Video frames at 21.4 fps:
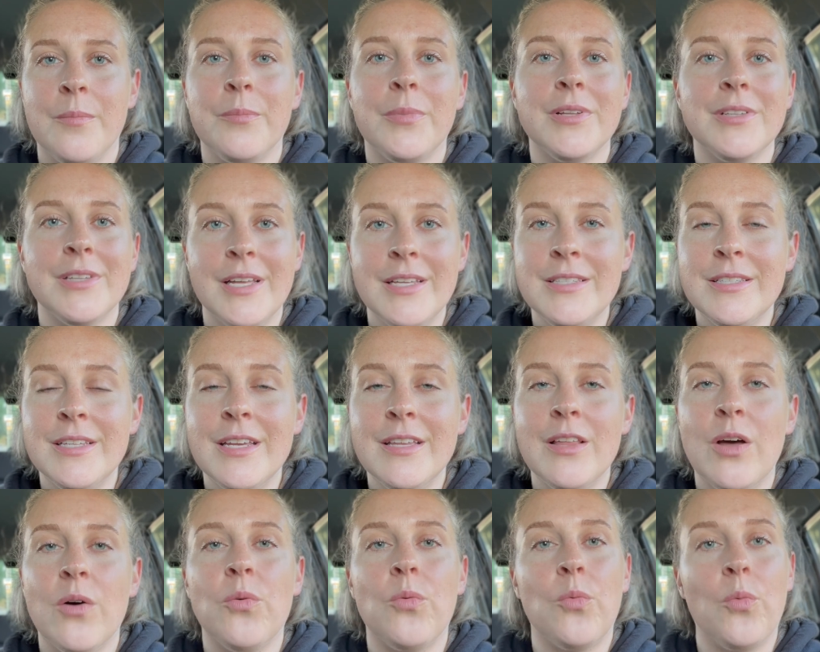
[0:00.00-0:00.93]
But let's say
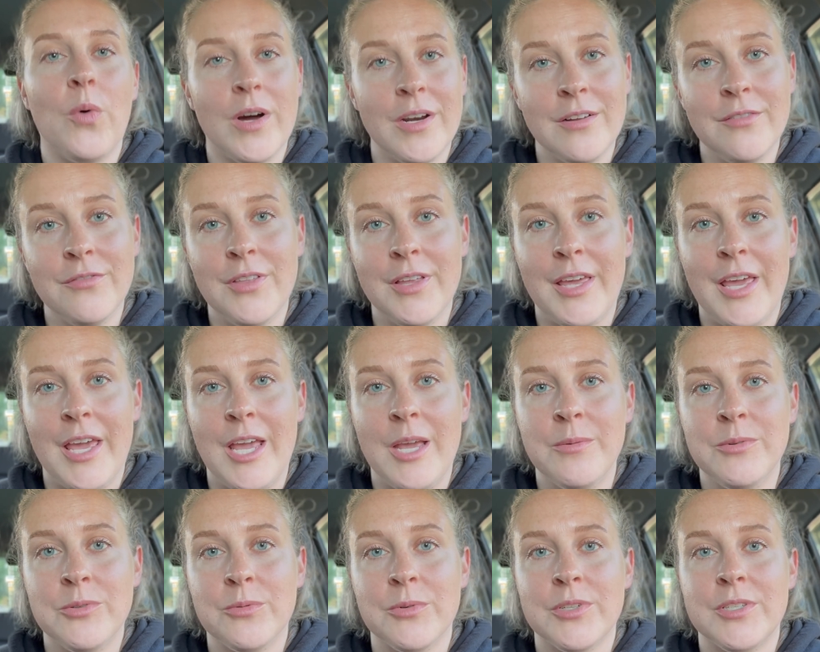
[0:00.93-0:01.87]
that one of the
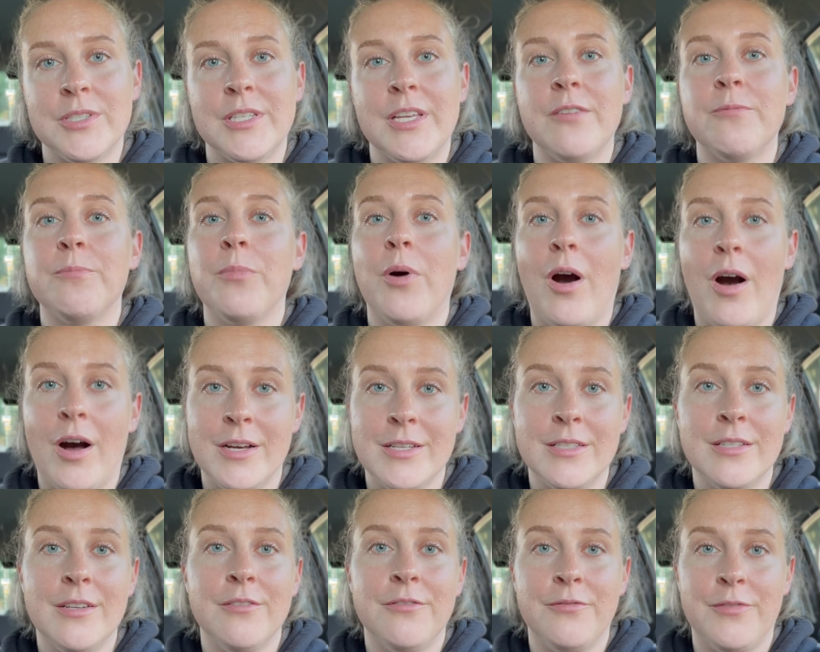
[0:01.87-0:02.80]
games received
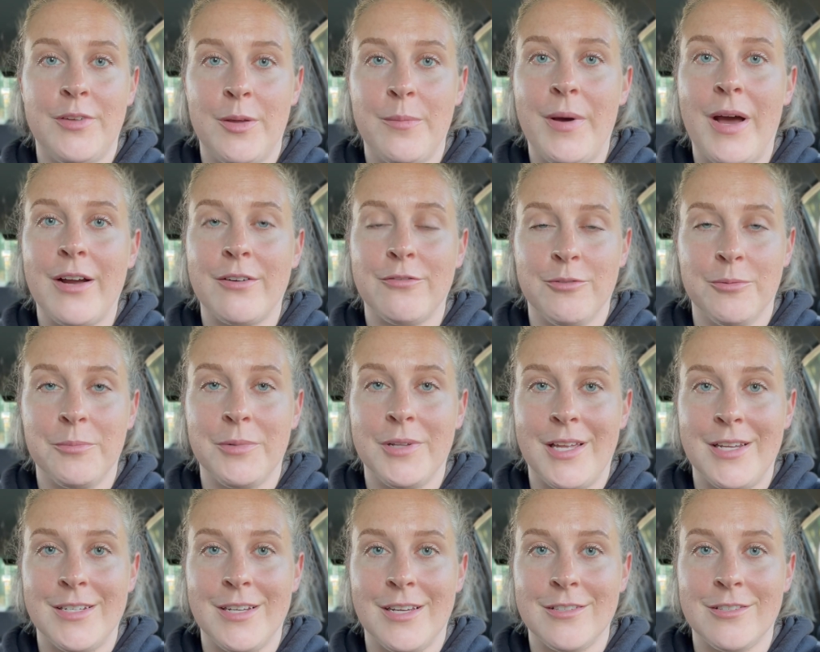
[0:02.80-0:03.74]
positive feedback from
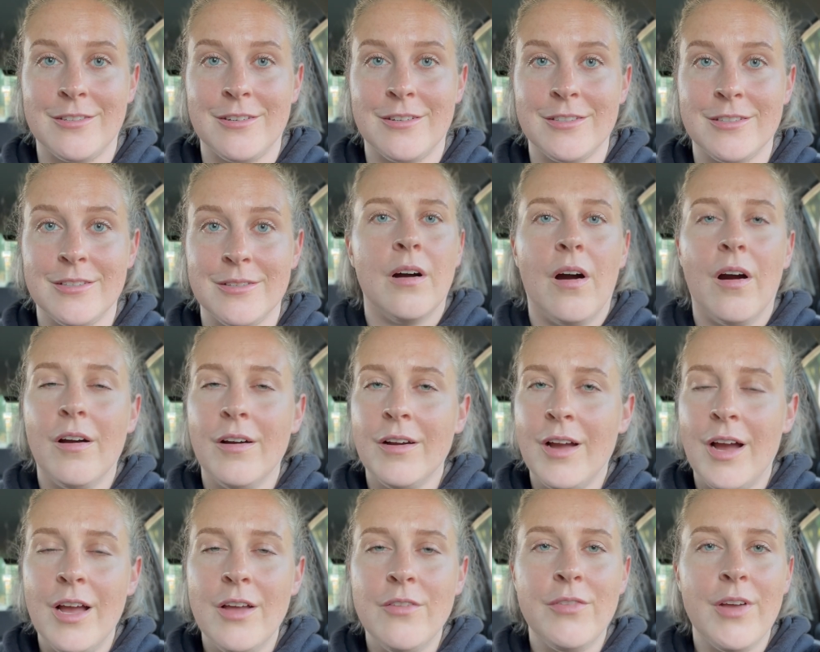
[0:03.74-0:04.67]
playtesters.
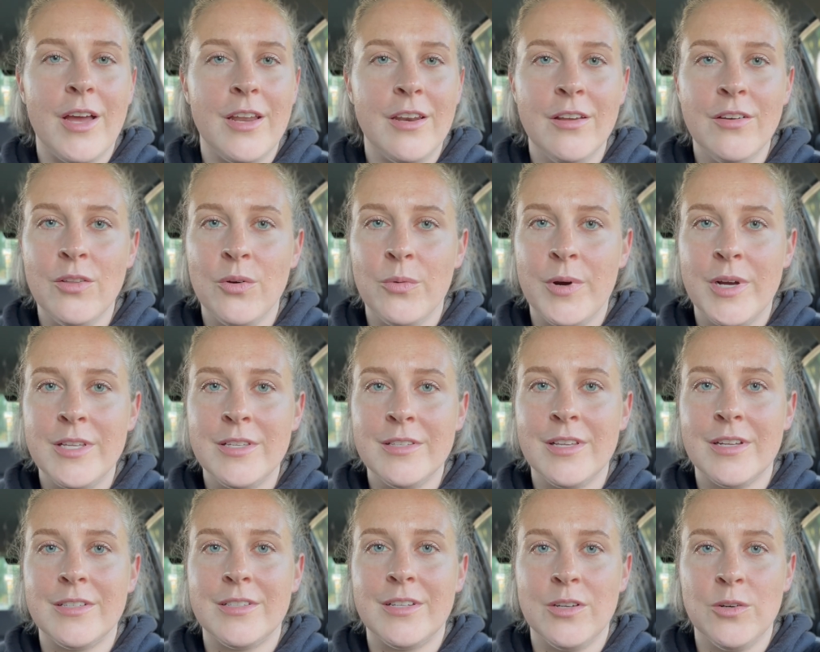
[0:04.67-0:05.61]
Archive any of the ones
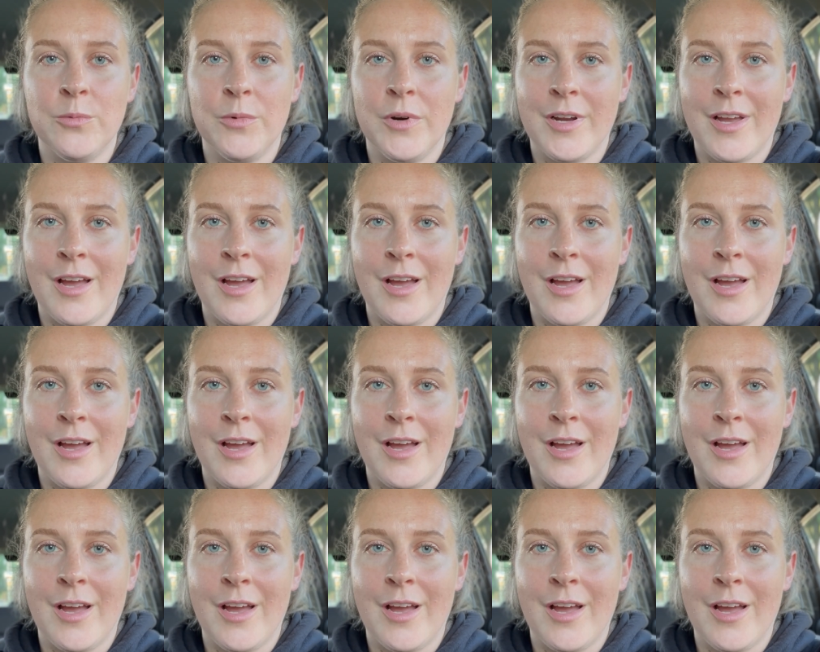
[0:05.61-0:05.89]
that didn't work